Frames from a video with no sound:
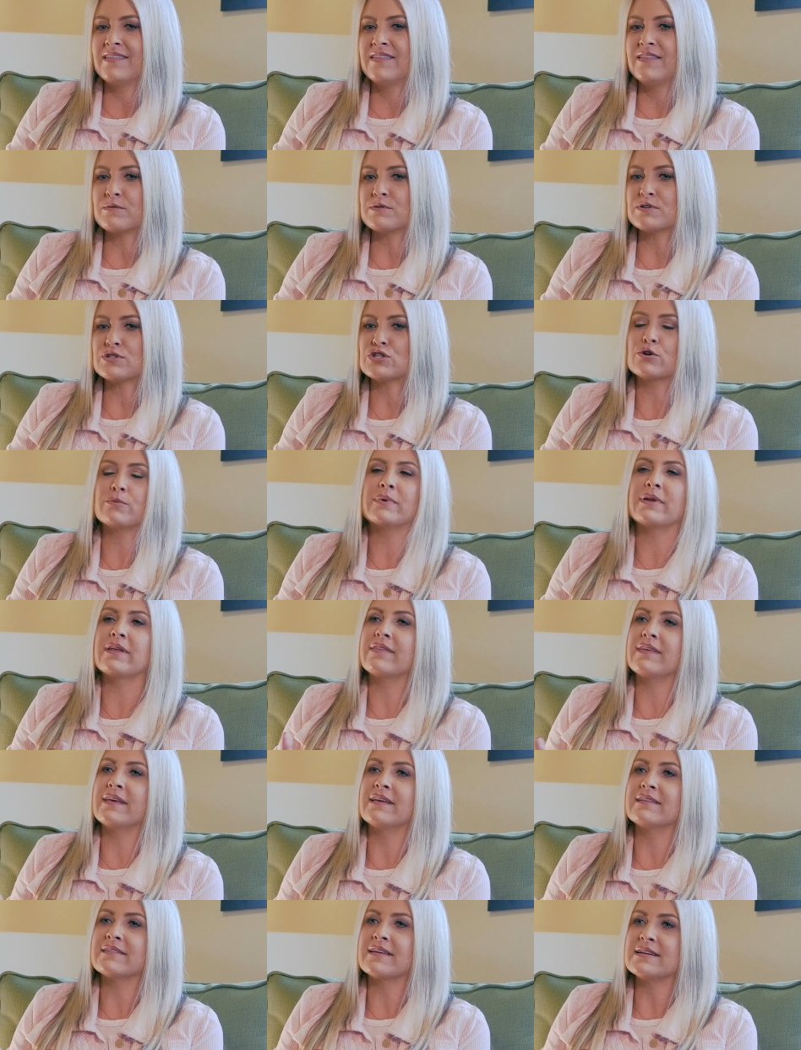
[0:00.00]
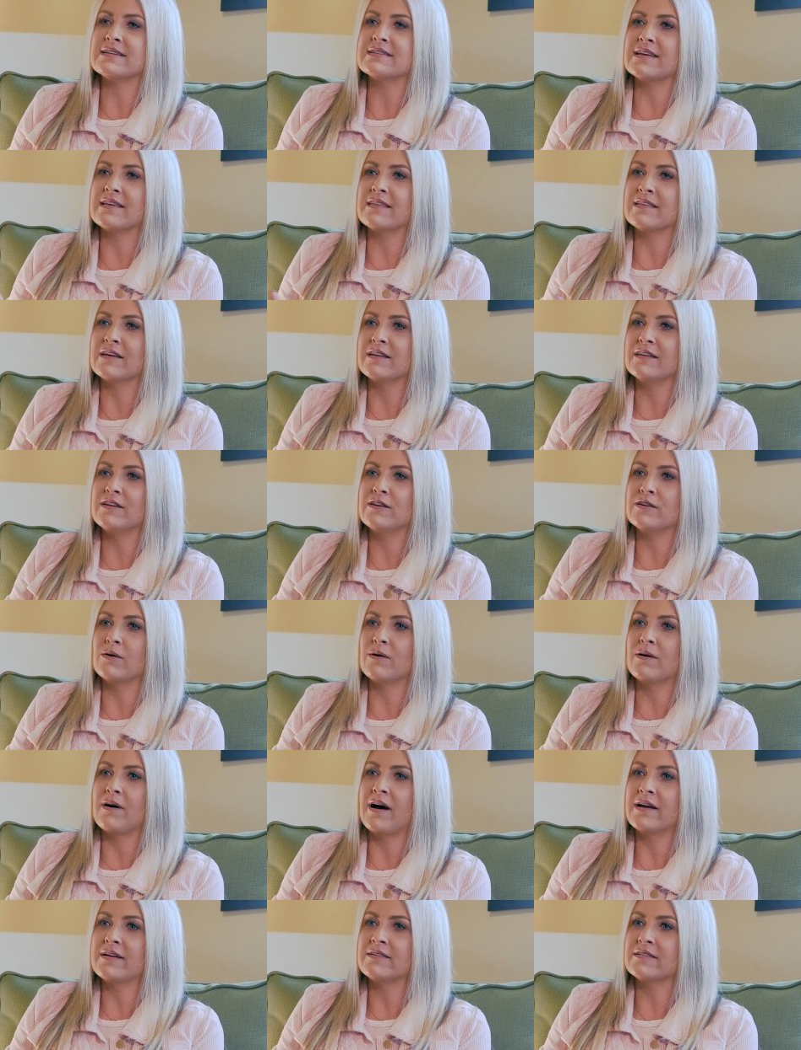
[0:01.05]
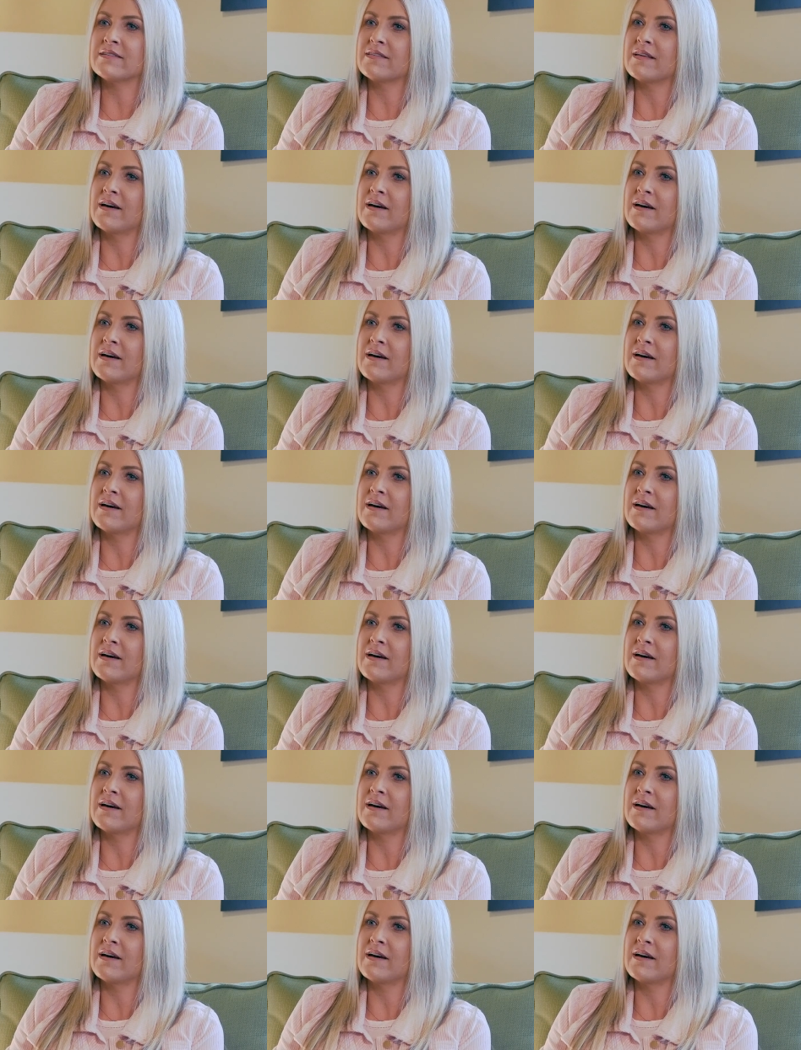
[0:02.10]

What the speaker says: There were so many things that day that, I just